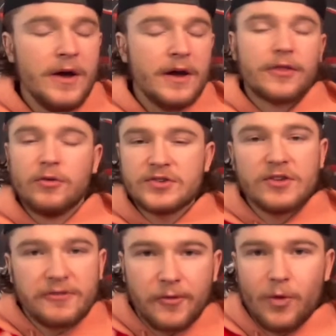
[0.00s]
those are
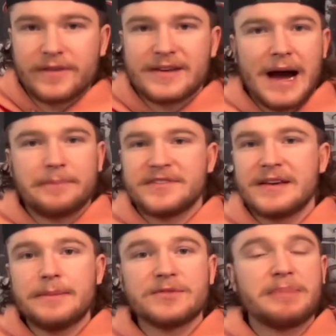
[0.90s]
the four top
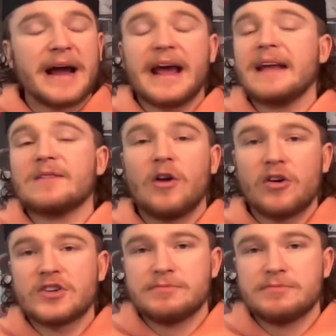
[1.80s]
teams by a large